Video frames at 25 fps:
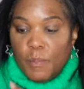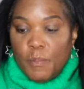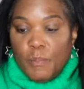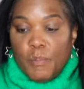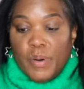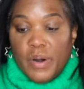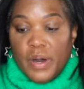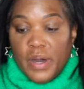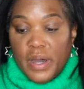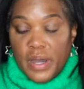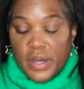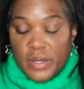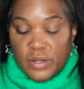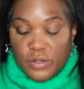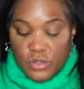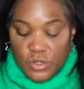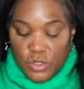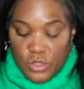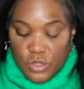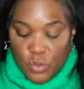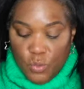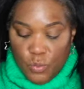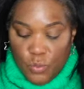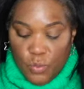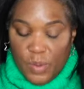But,
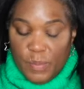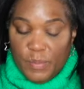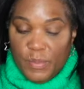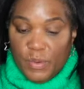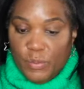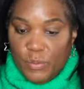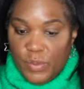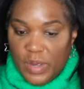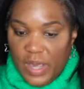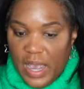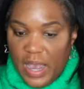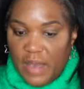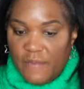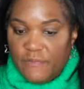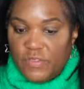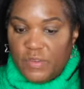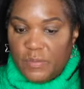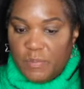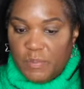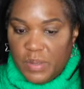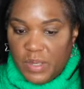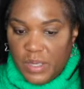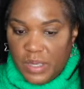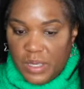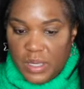you know, women, we have to
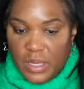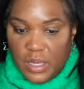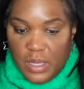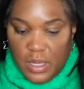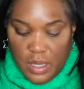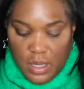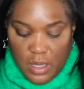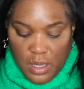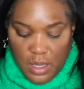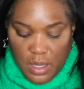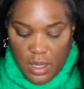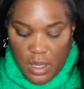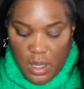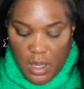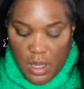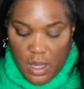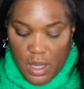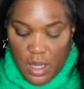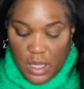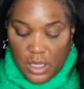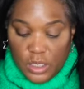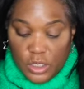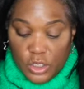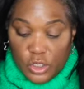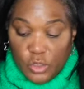be
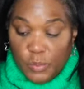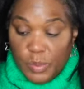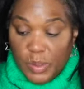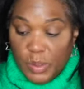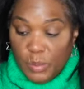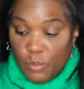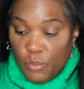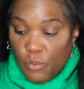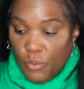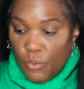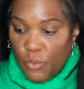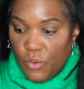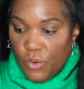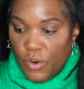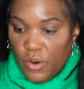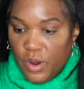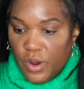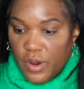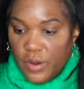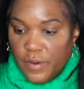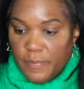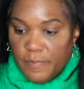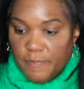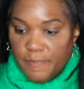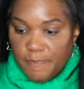a little bit
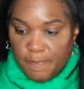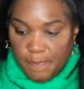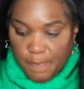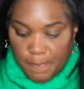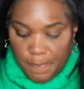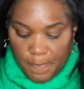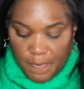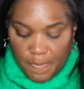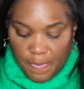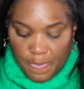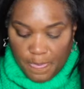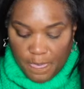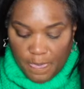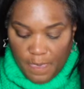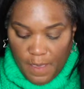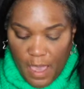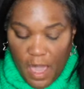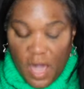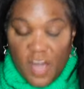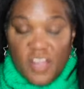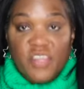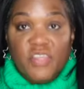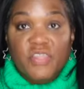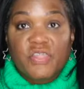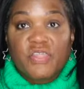more
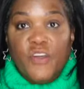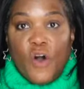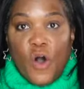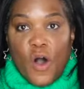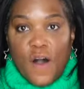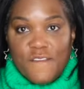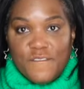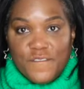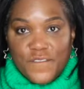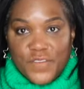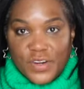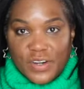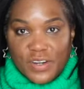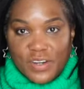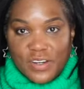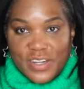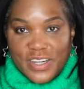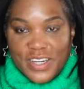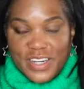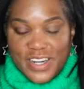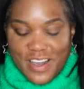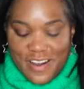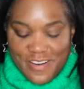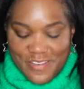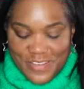thoughtful
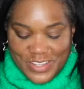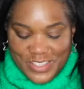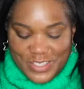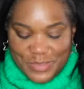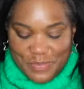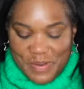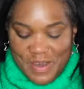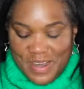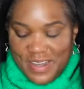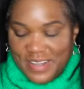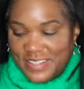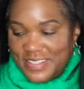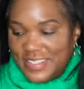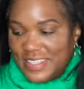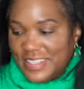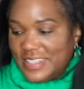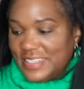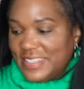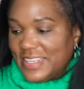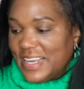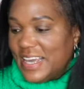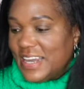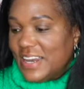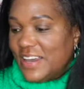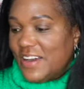in our
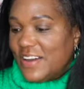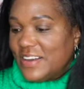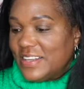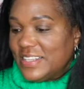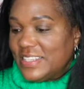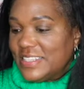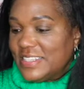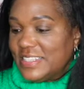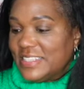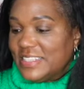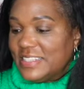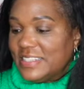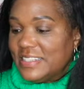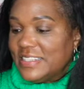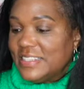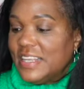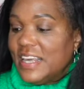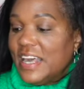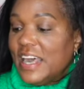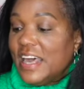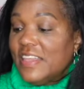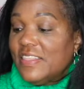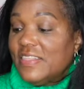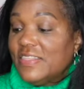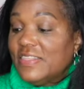responses and our
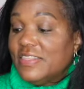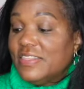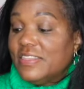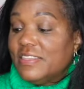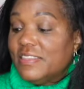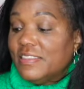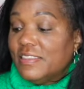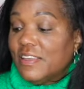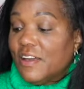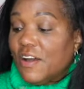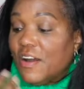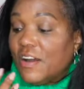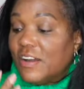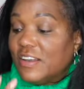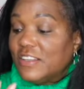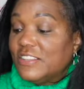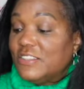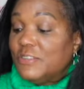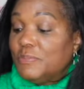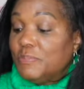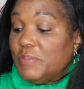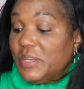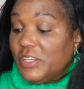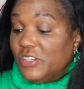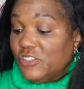our
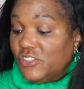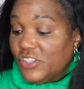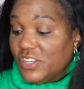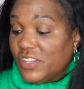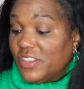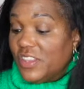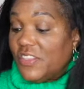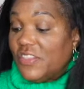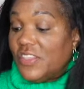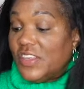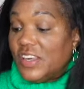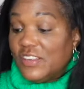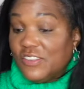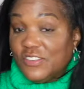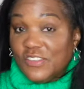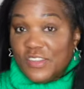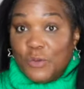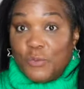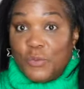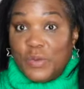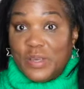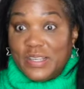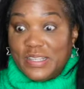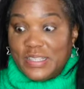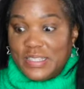speech and the things
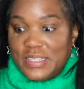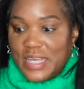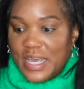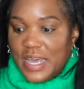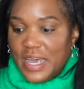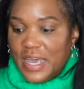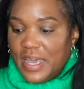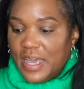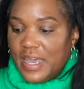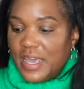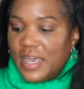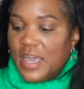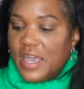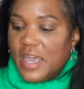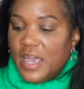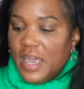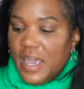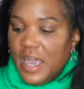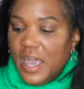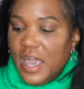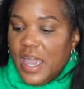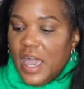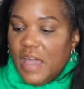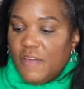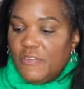that we say.
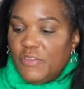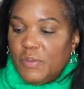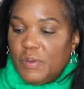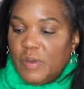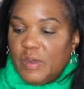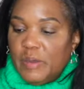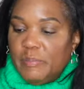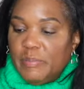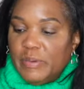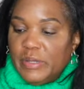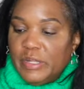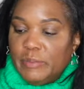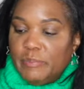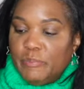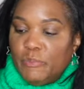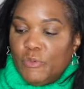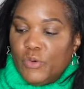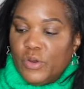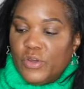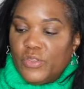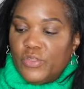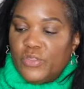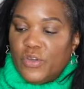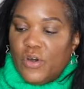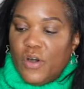Have to be a bit
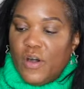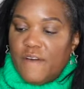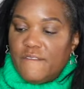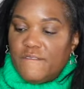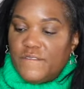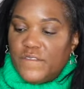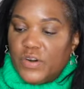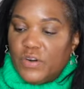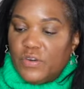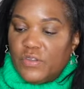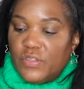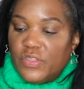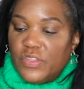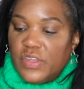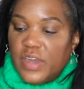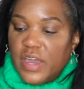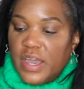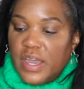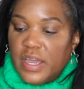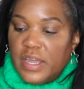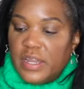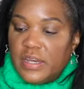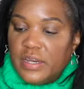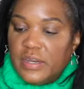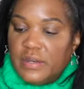more thoughtful
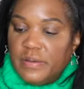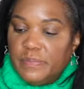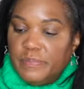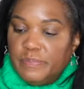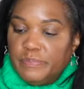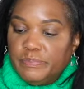than